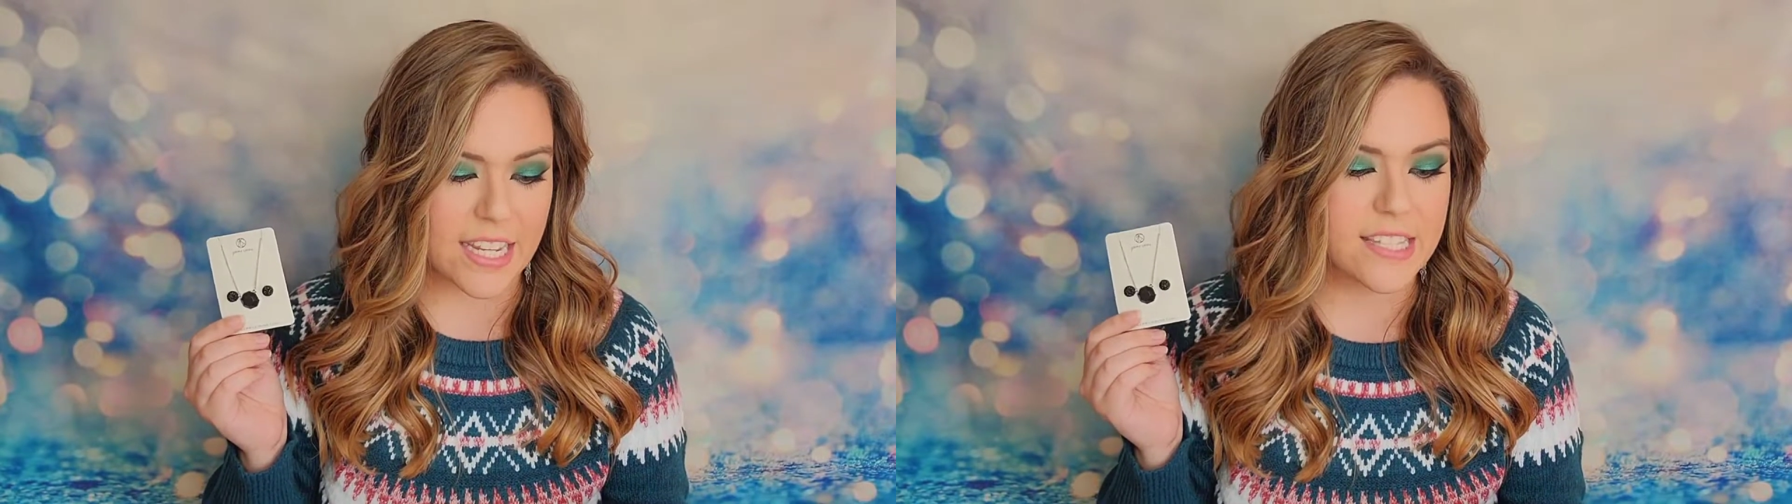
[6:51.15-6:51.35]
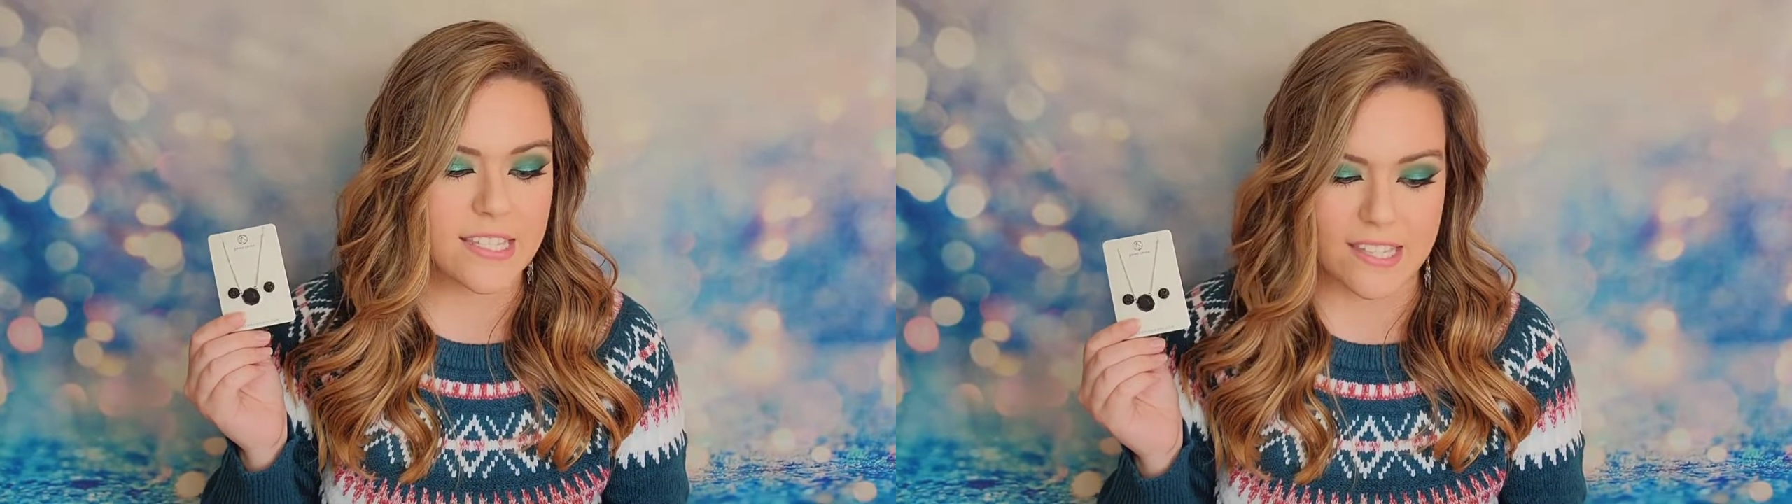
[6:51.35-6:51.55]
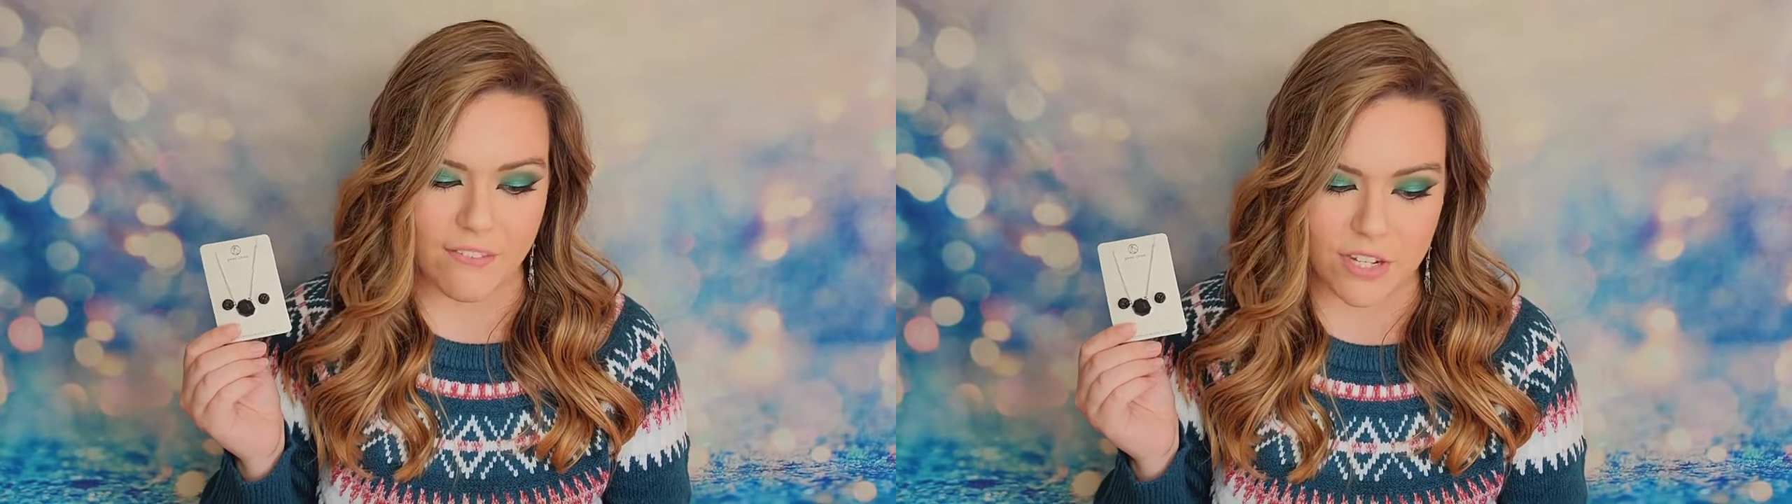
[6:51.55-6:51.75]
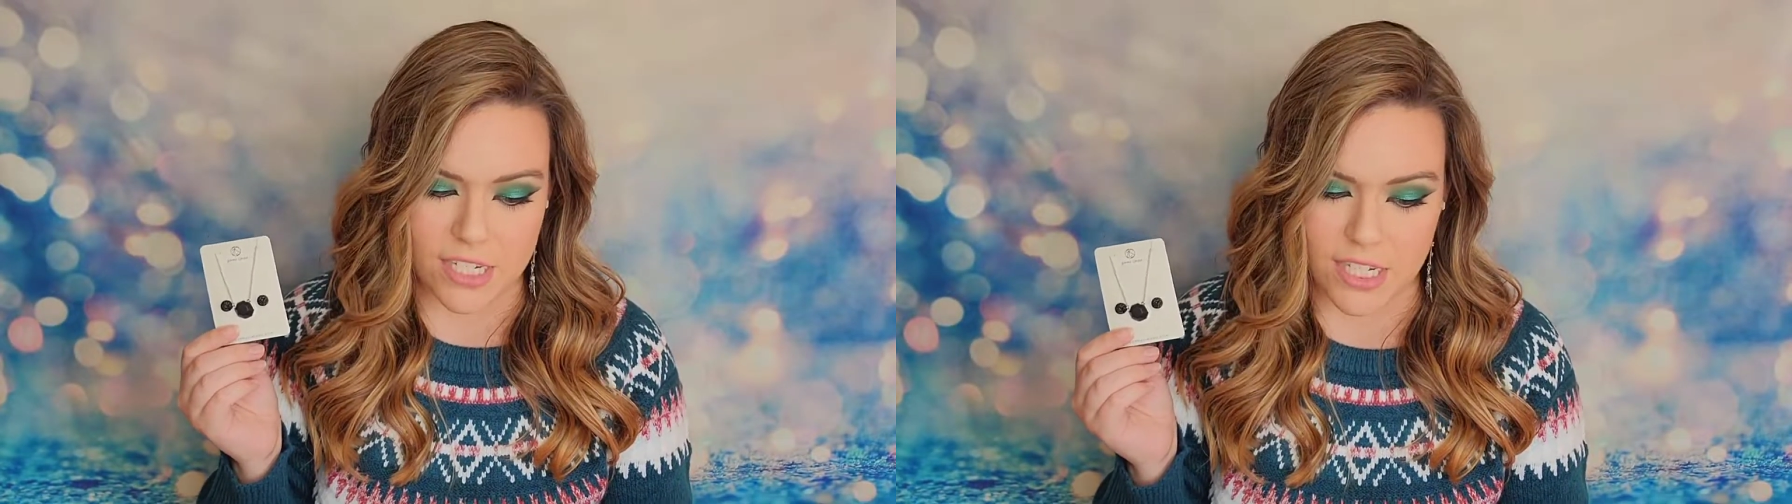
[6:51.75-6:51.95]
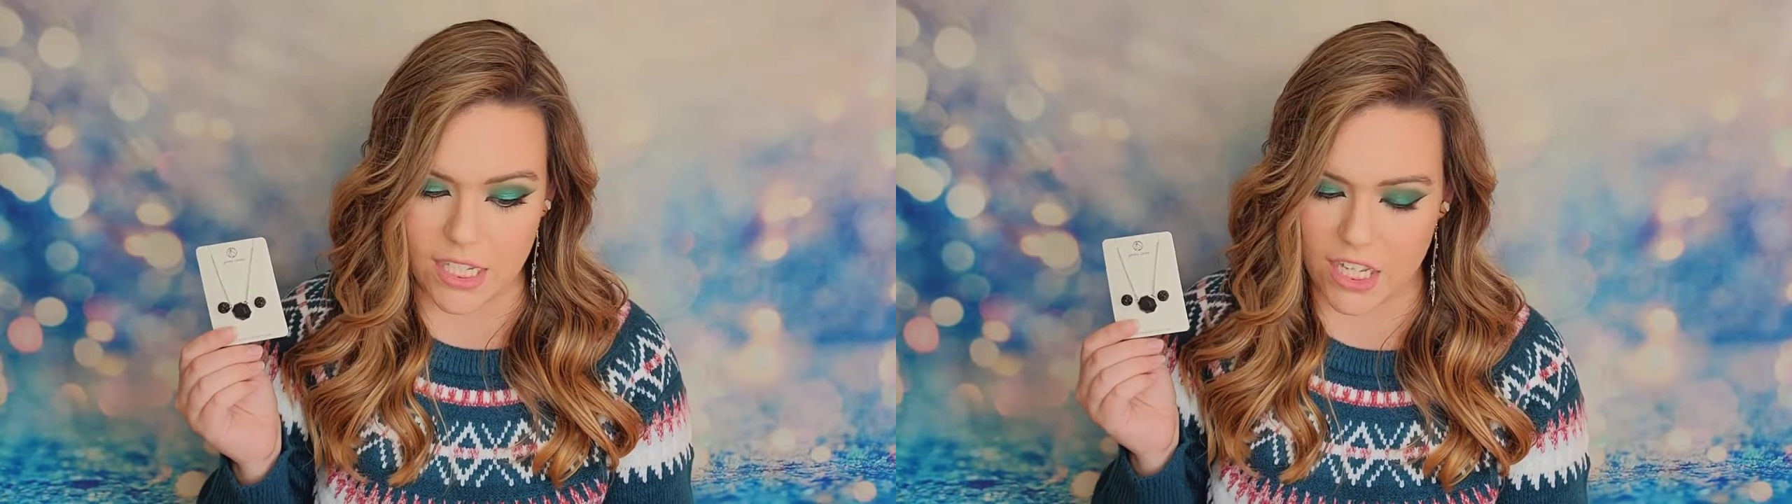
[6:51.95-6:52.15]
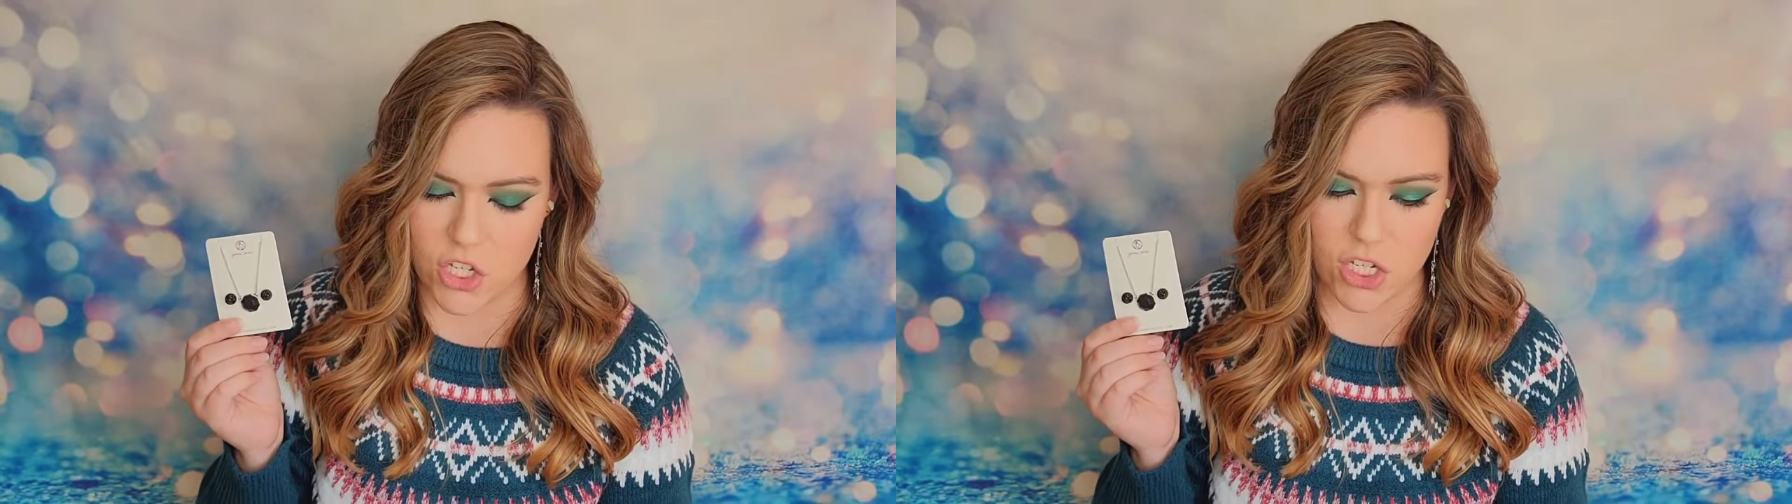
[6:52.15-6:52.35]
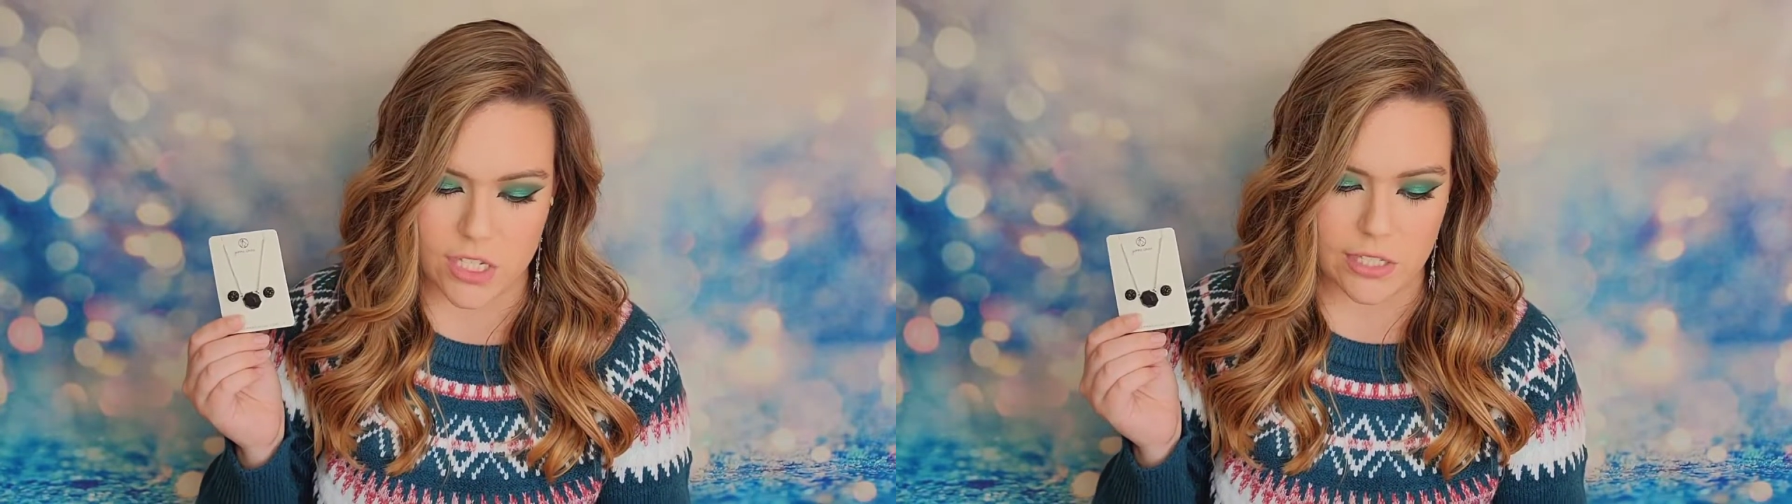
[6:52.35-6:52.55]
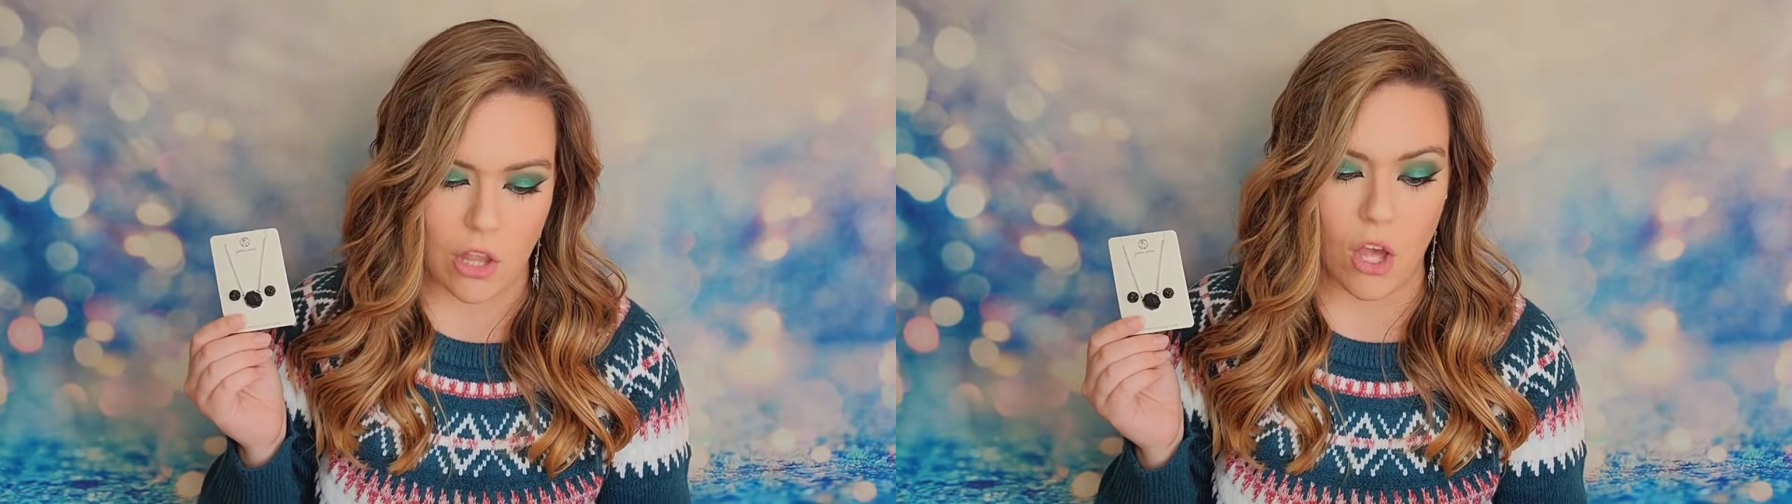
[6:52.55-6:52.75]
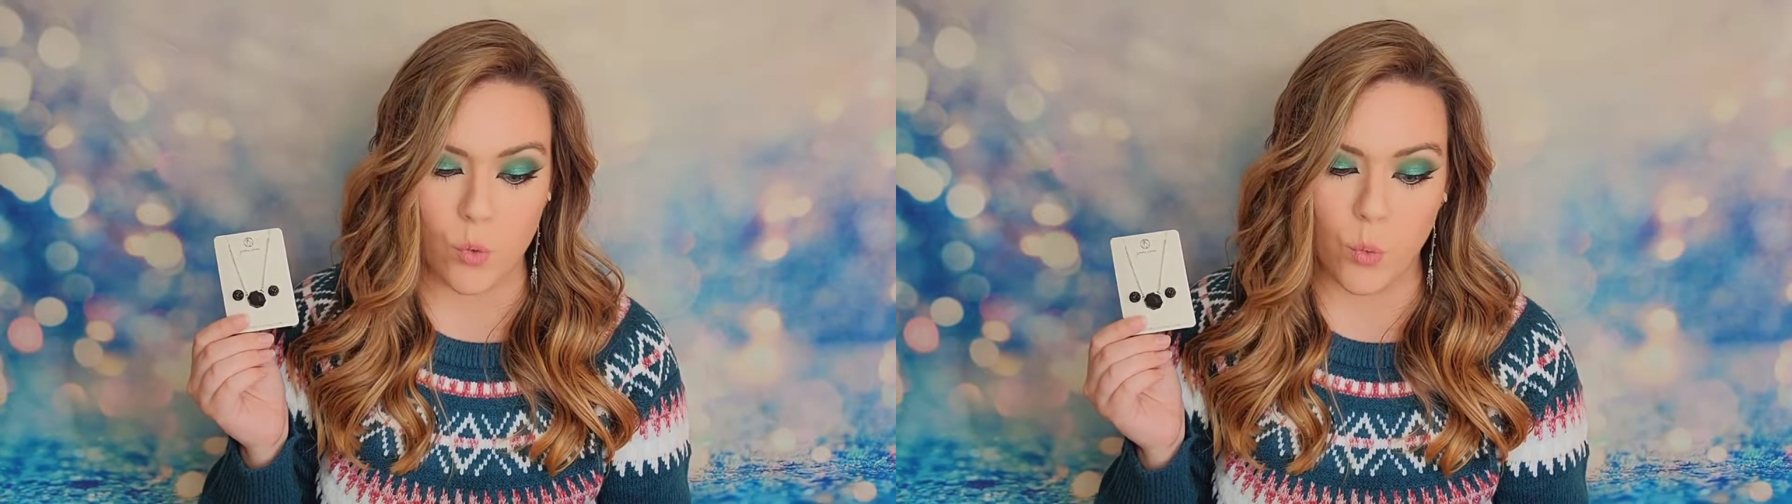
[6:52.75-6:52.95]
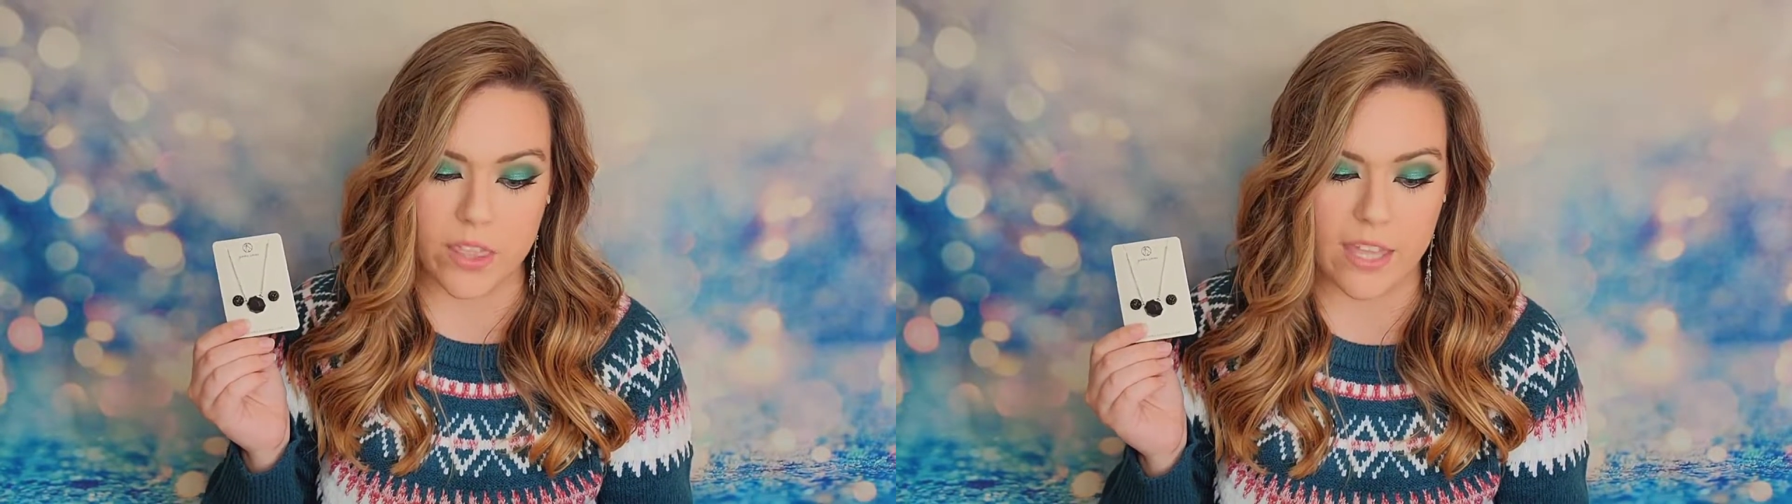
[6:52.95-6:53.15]
It's 17 inches
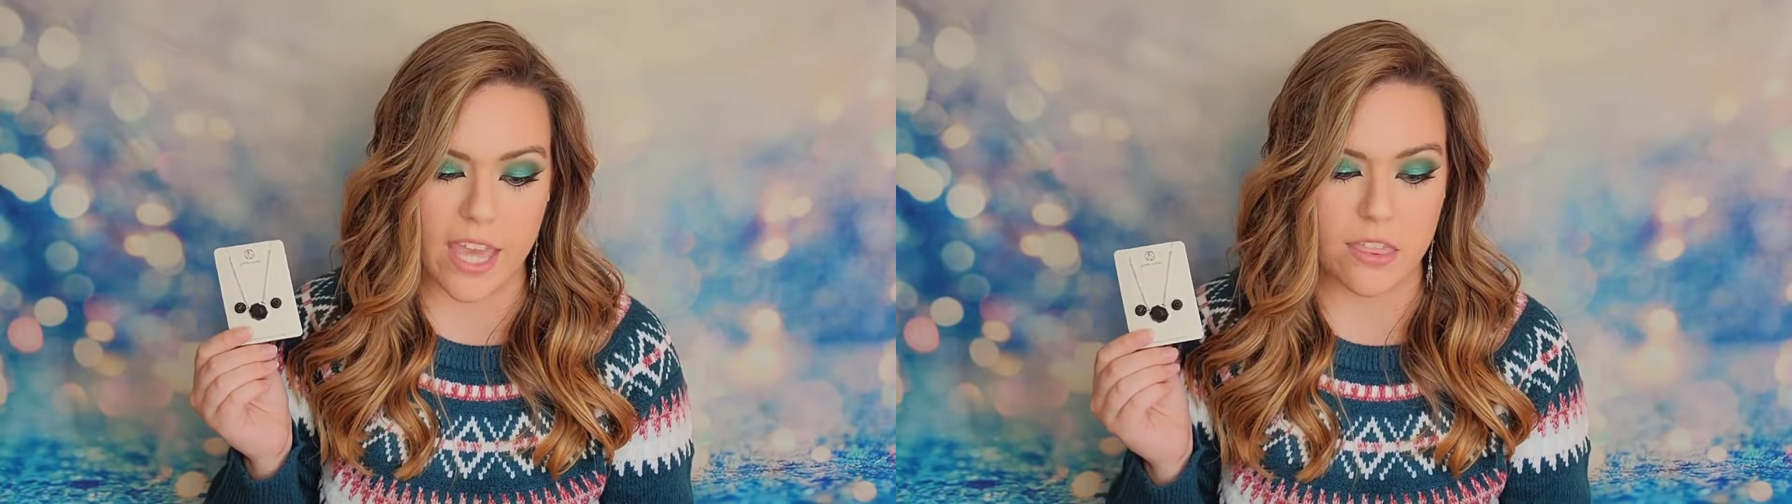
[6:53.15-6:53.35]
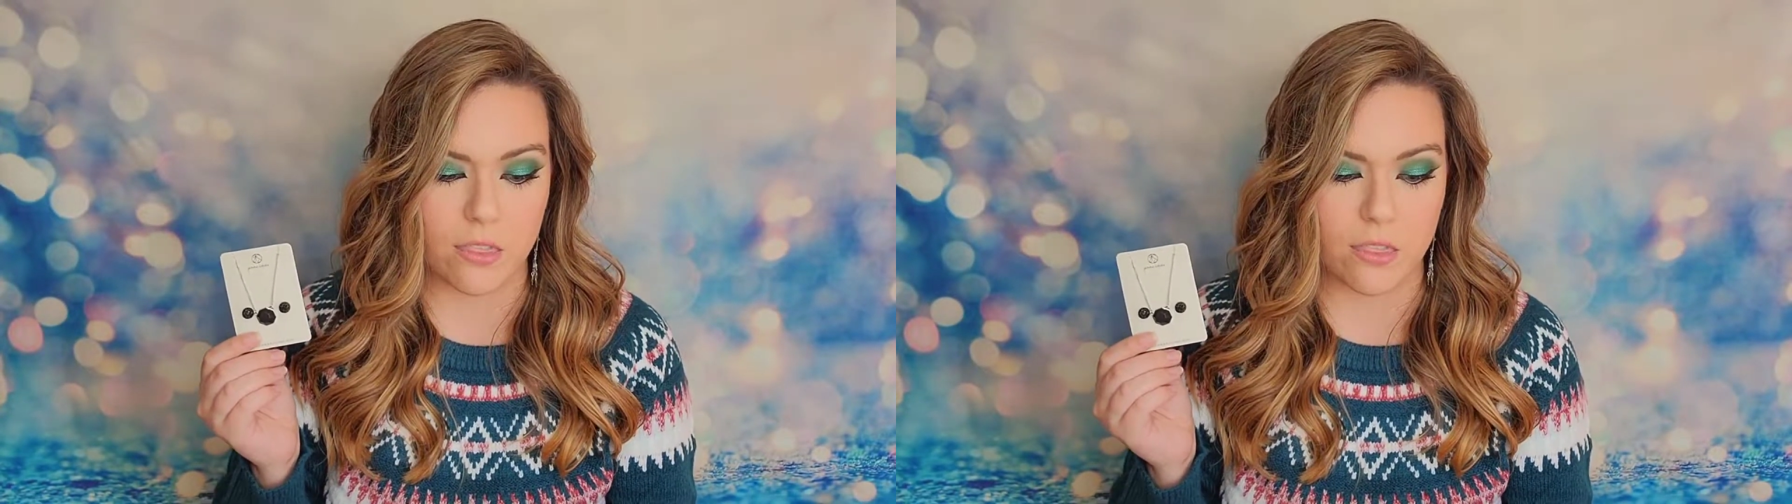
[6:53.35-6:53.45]
long with a